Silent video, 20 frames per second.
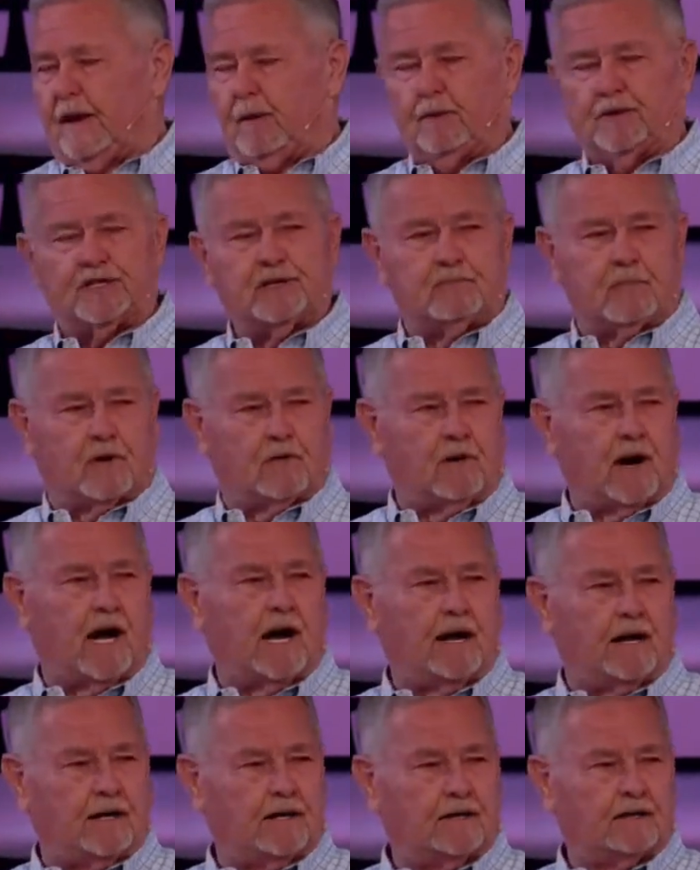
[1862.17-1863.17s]
They went to
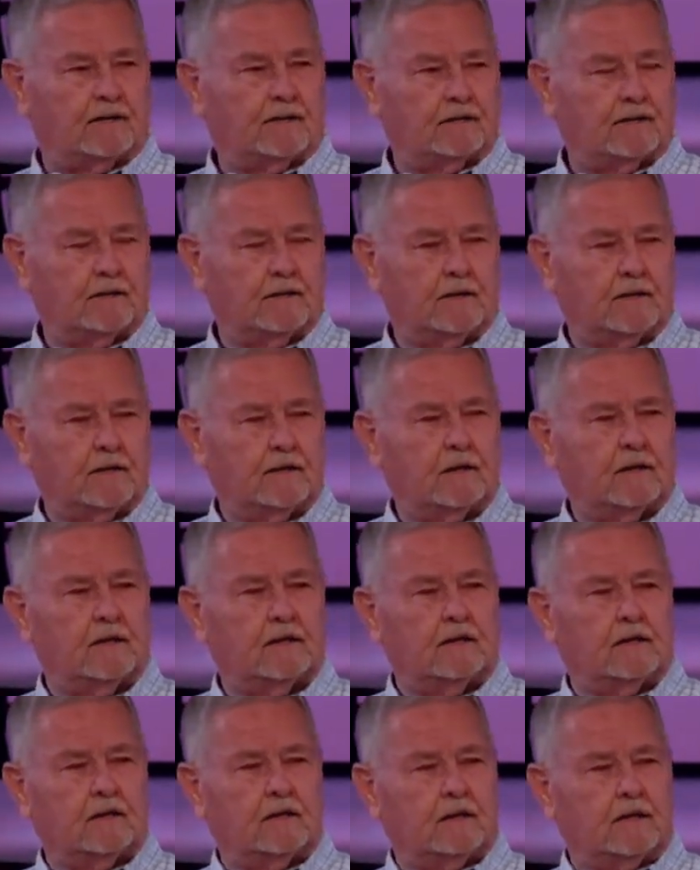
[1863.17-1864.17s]
Moriah.
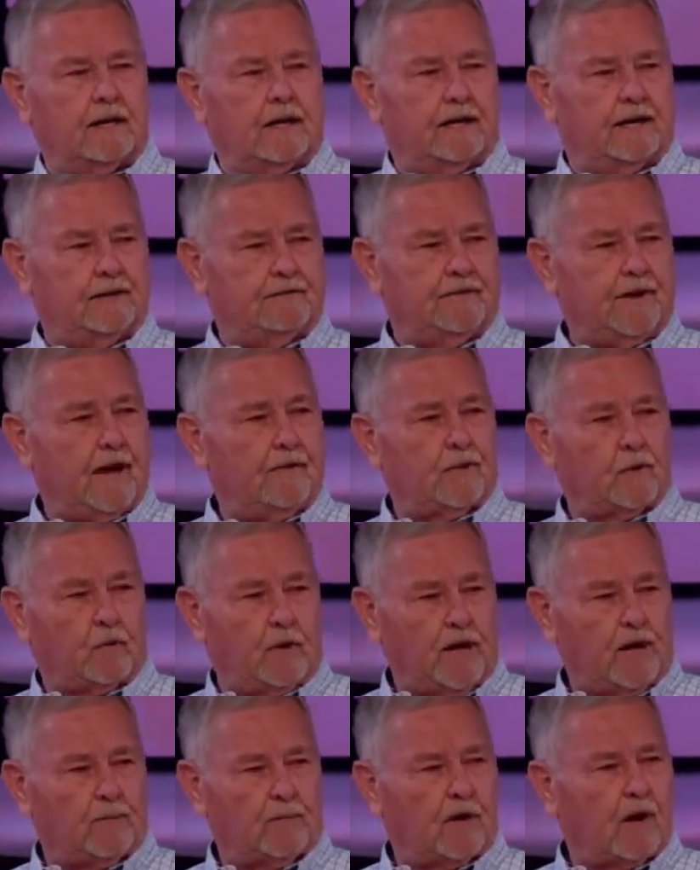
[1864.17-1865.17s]
They found the
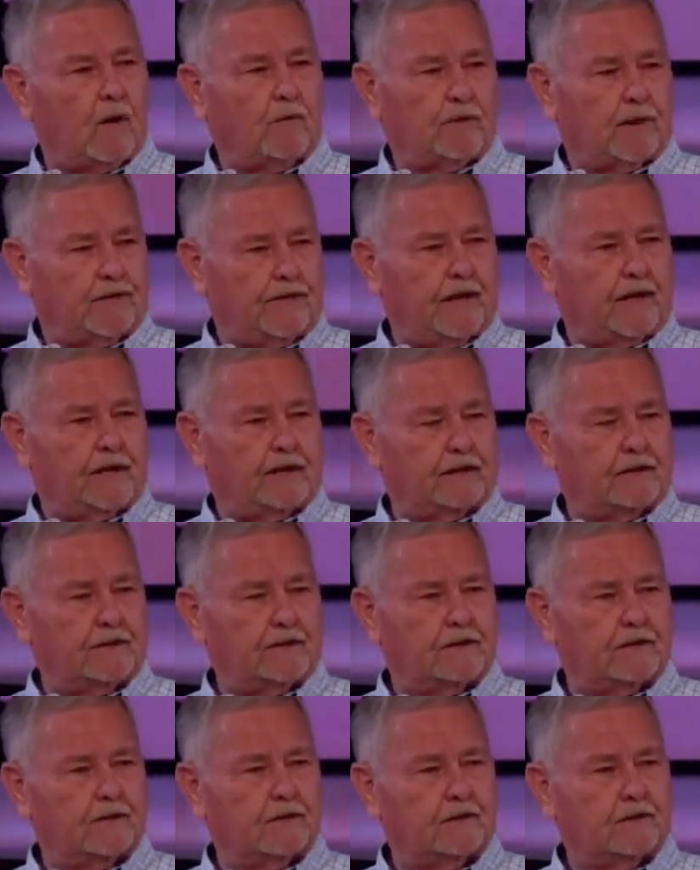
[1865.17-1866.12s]
ram caught in the thicket.